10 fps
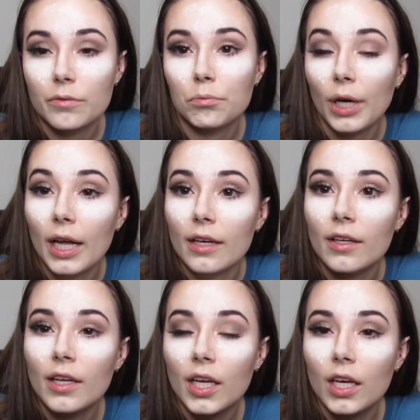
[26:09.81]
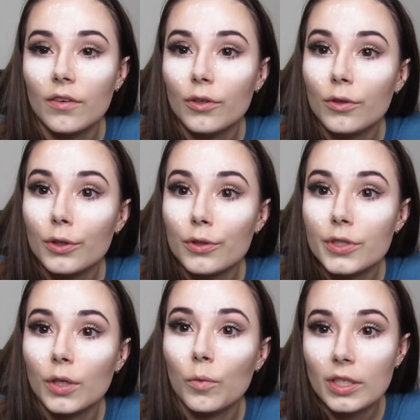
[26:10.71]
But if you're
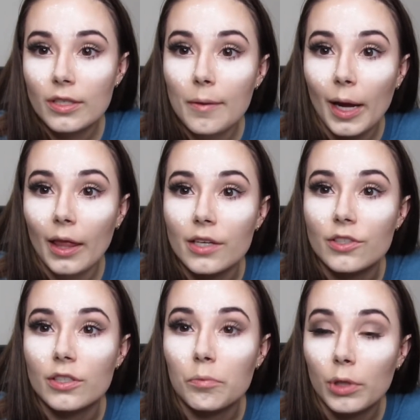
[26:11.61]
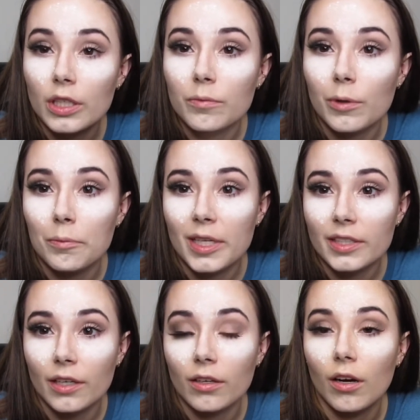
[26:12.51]
using one-time eyelashes, please put
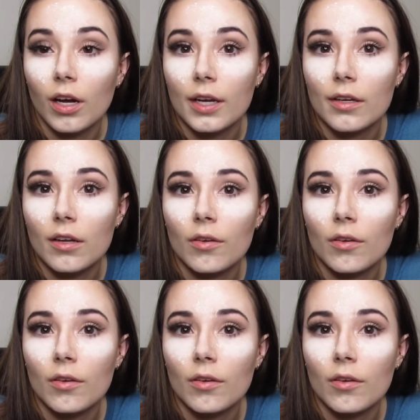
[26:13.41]
mascara on